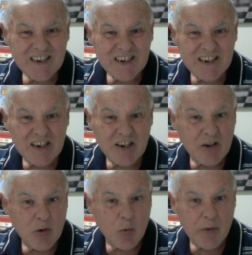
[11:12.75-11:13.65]
I don't
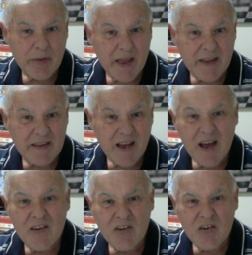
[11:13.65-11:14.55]
know what that
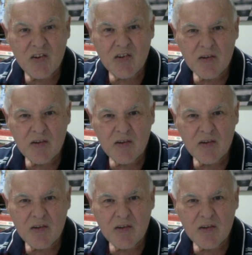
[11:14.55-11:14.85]
does.